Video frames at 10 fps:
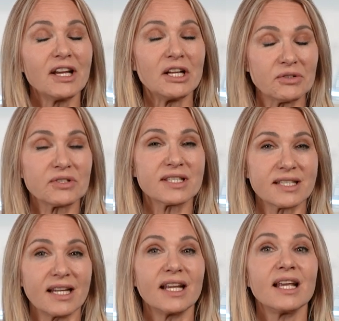
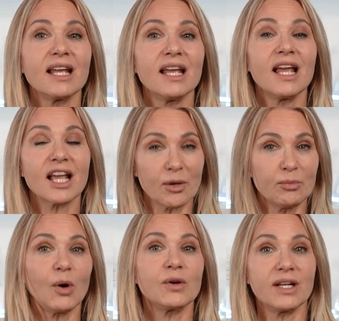interesting
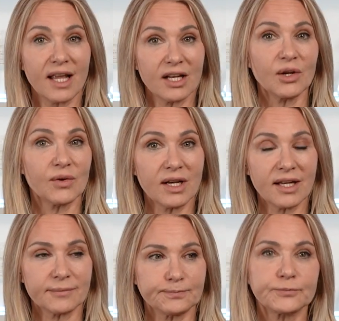component and
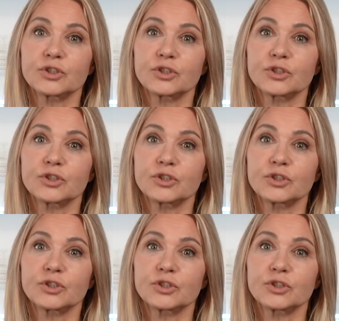ingredient.